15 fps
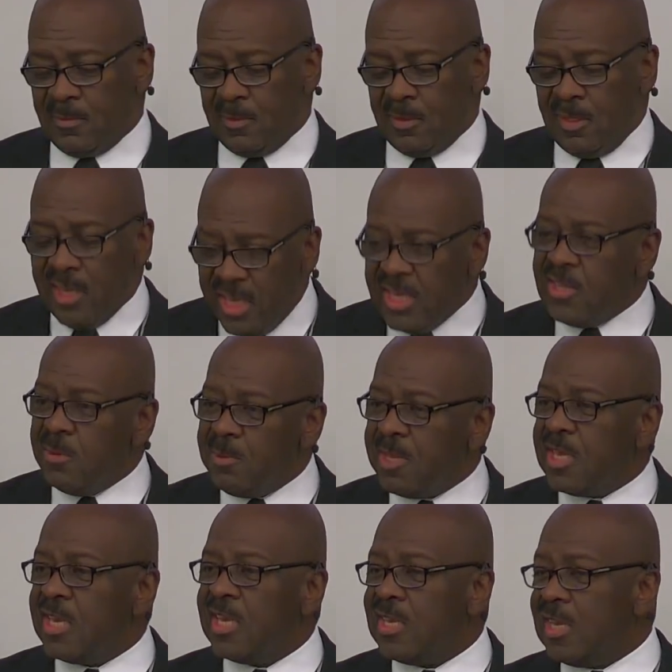In the
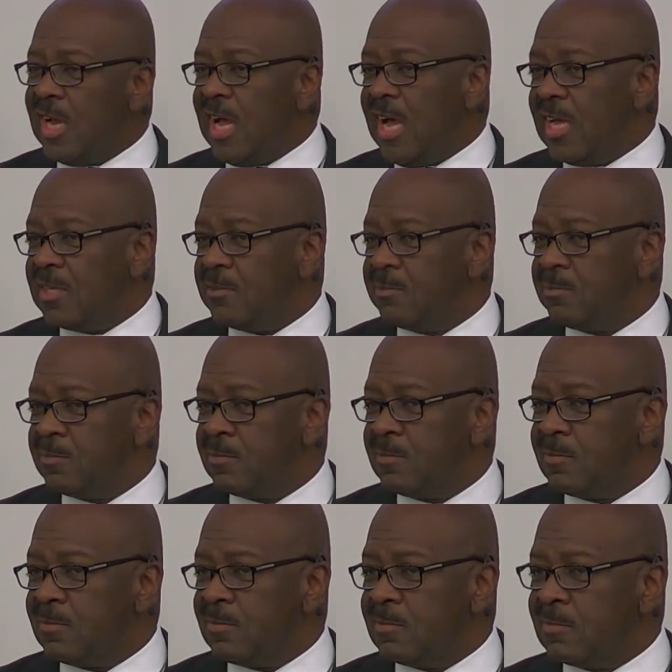beginning, God.
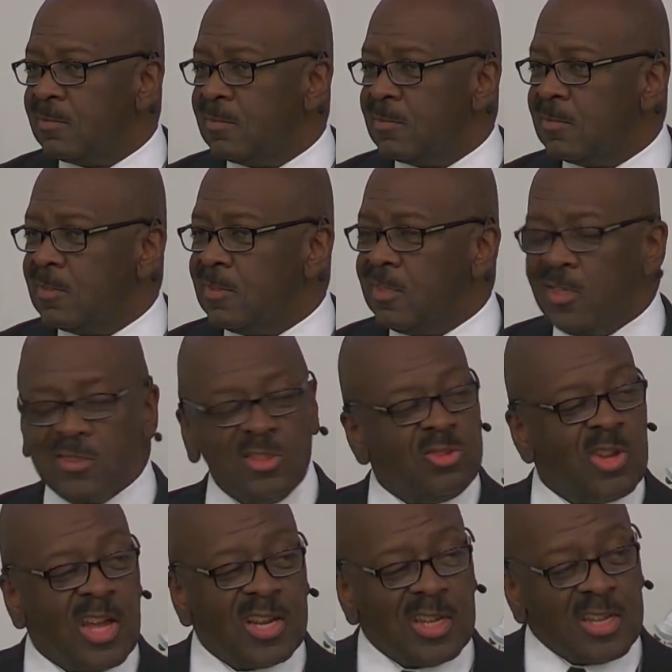Doesn't try
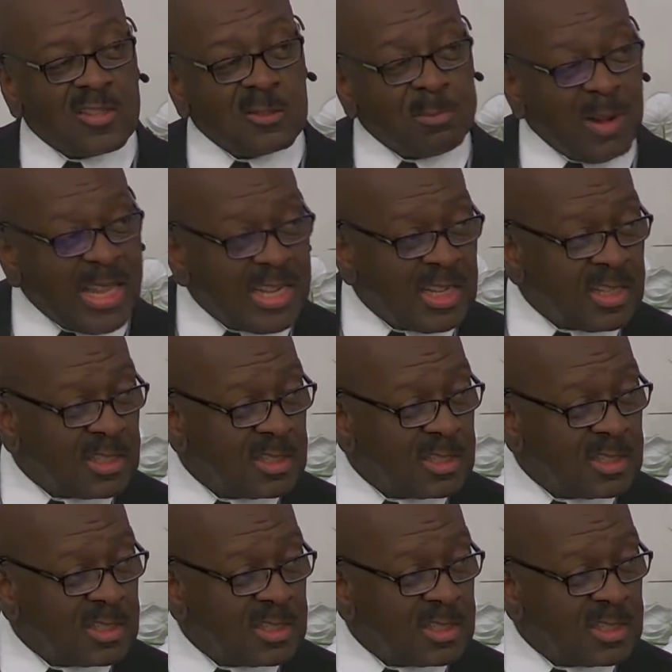to explain it.